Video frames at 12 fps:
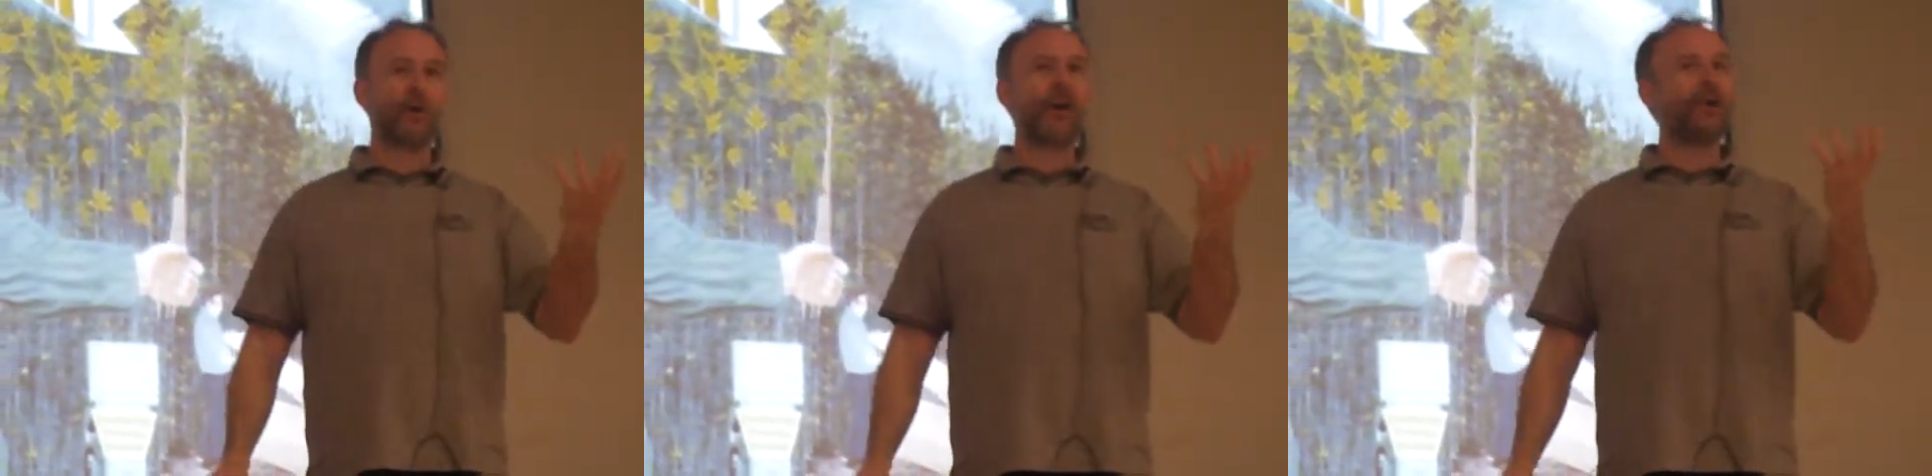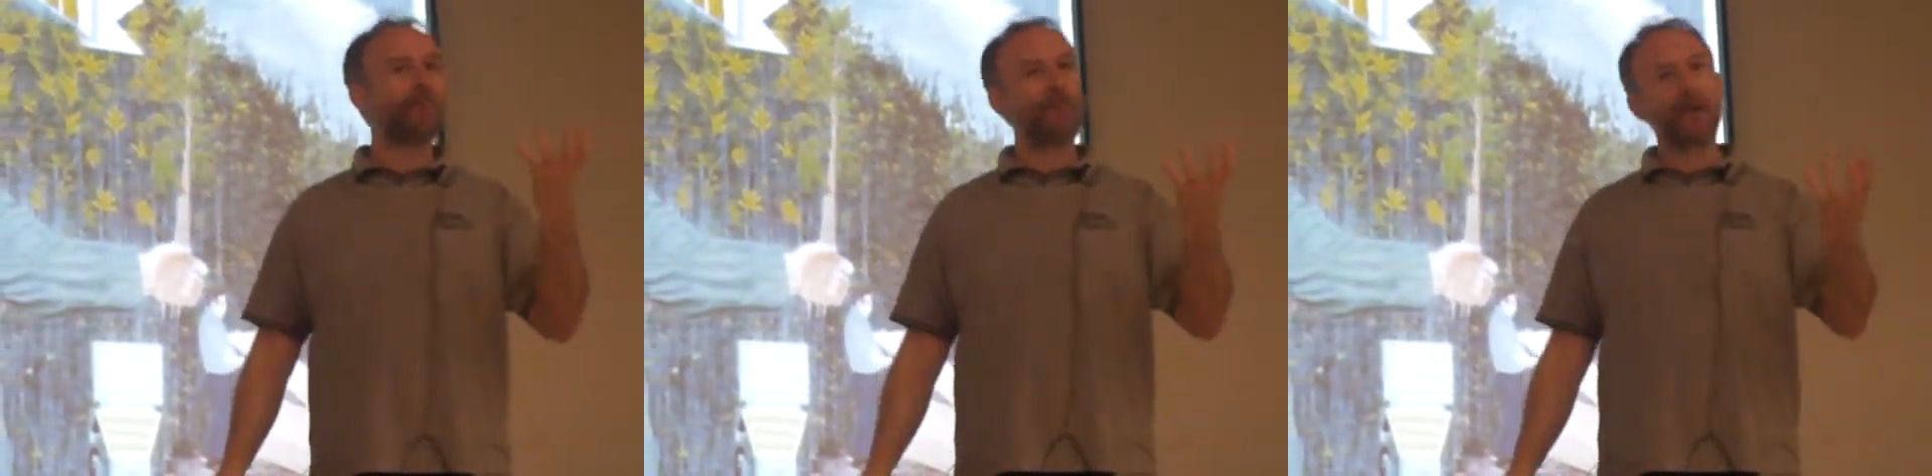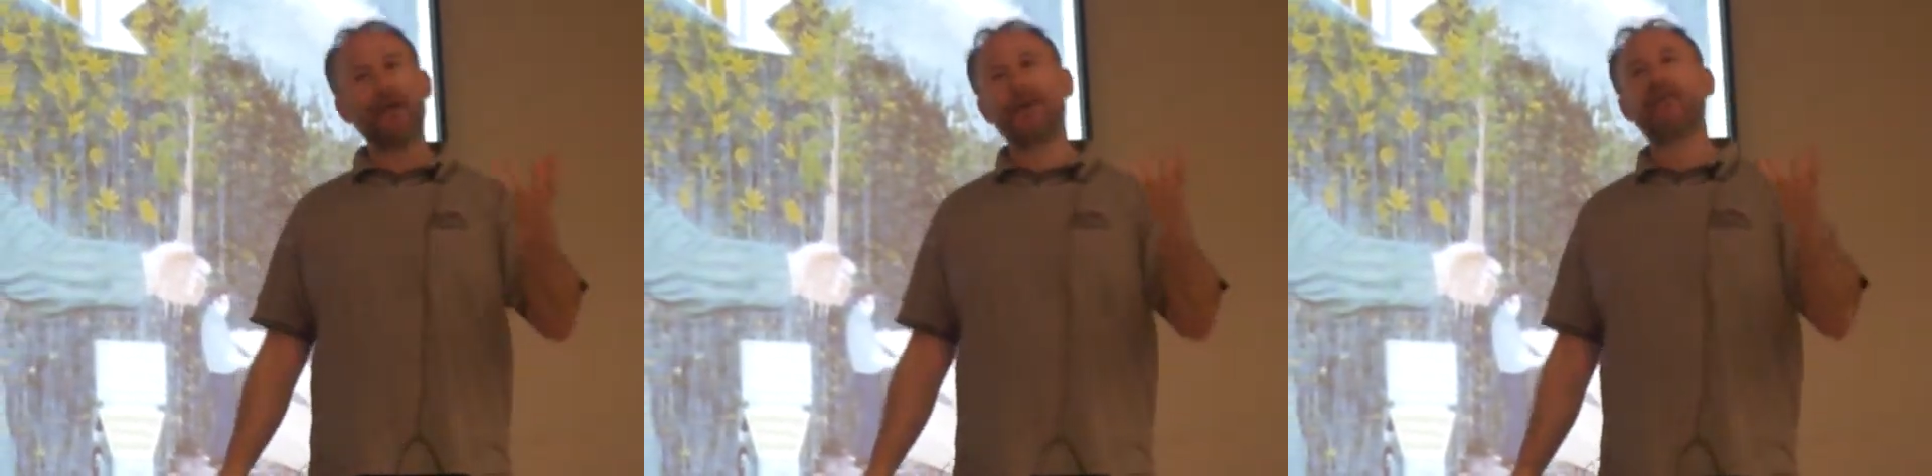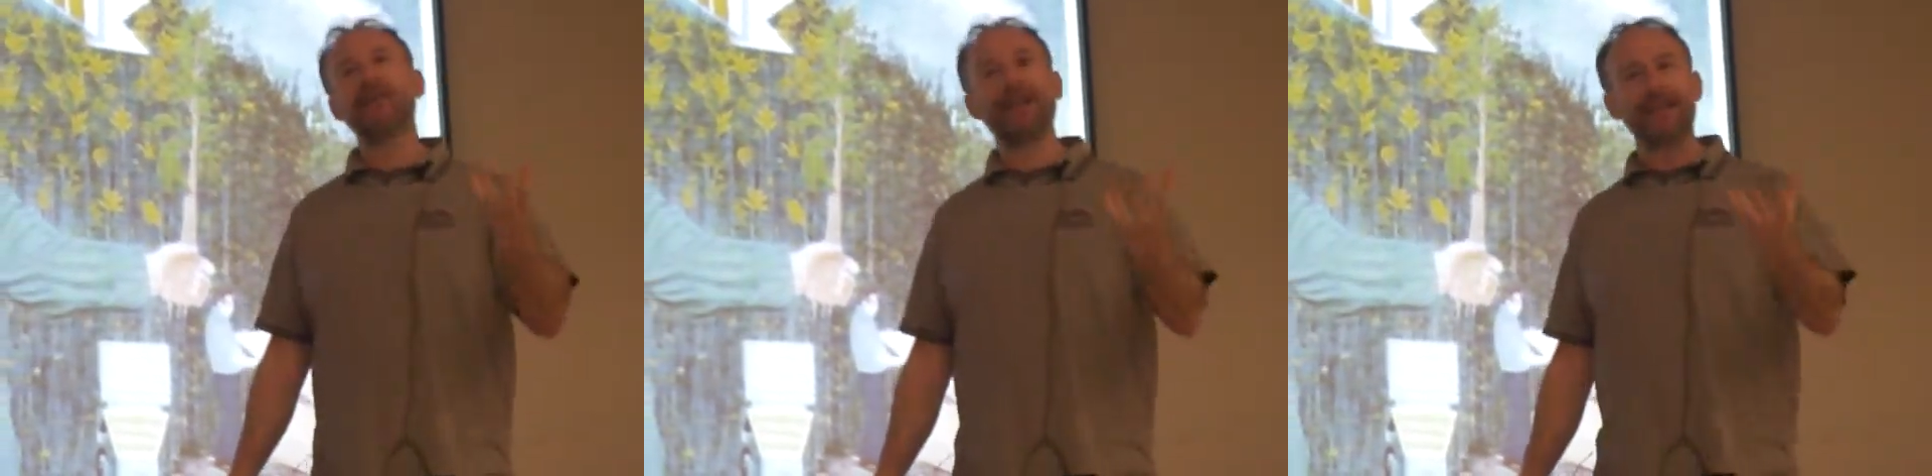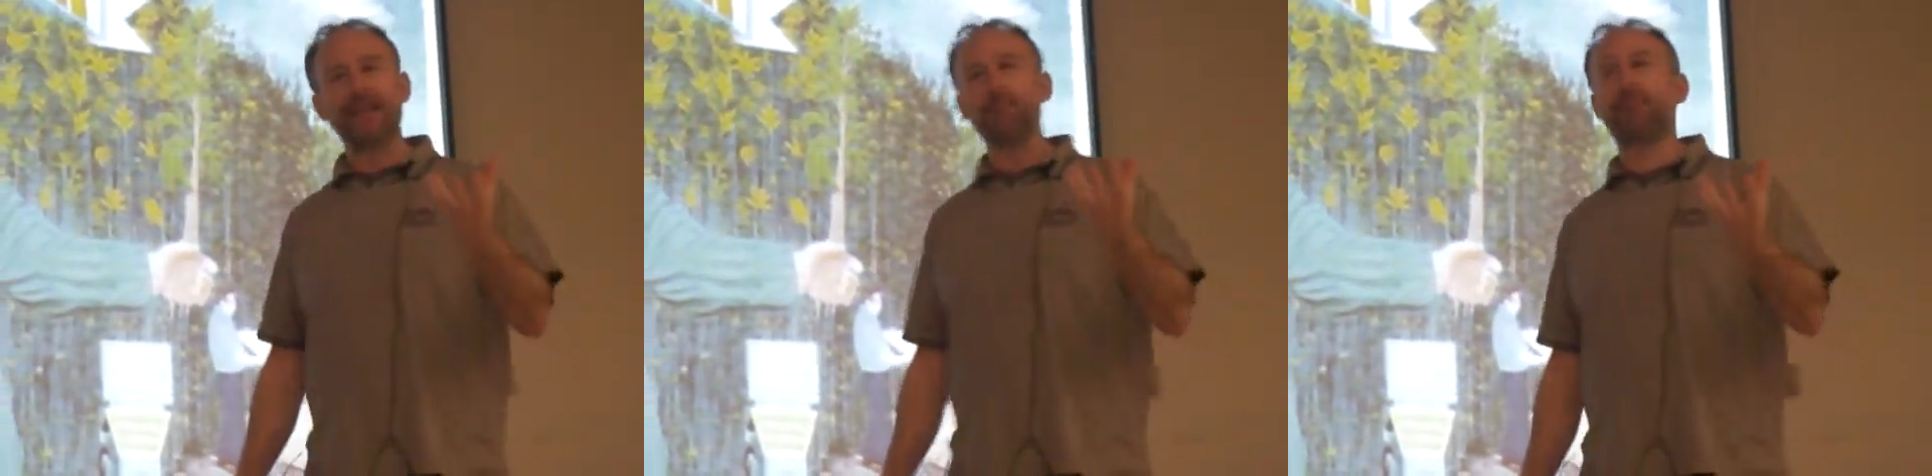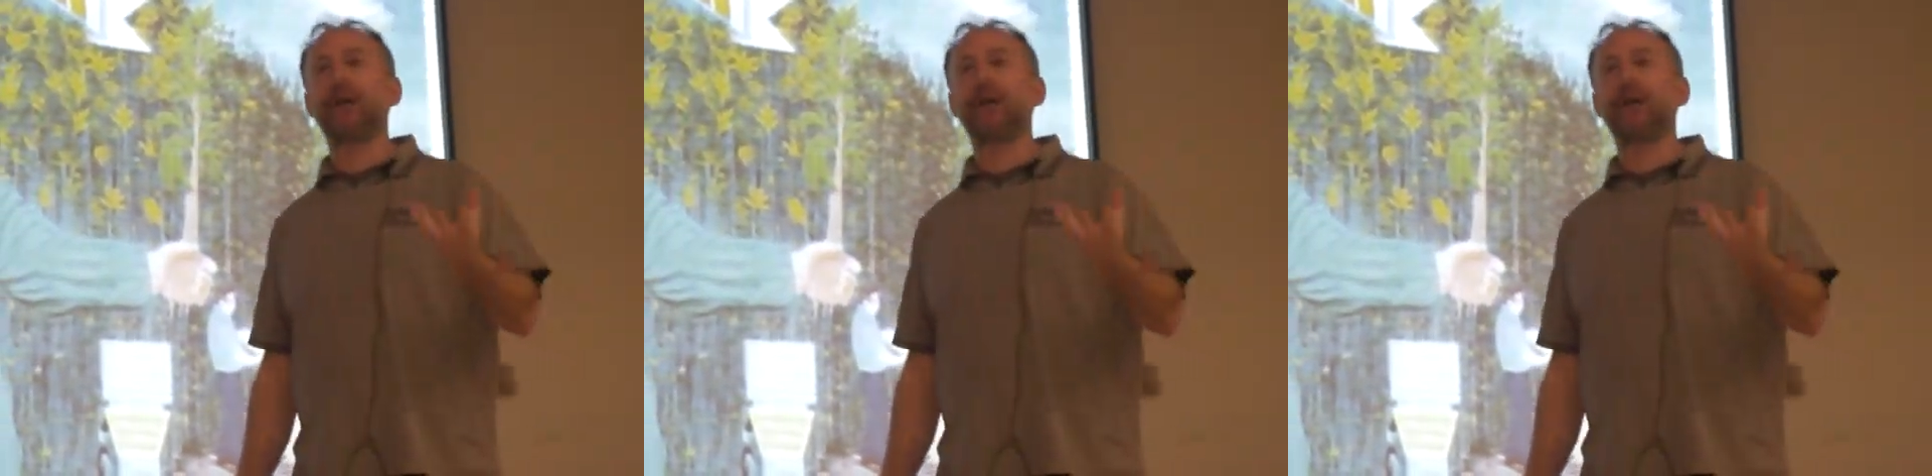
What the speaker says: great big stinky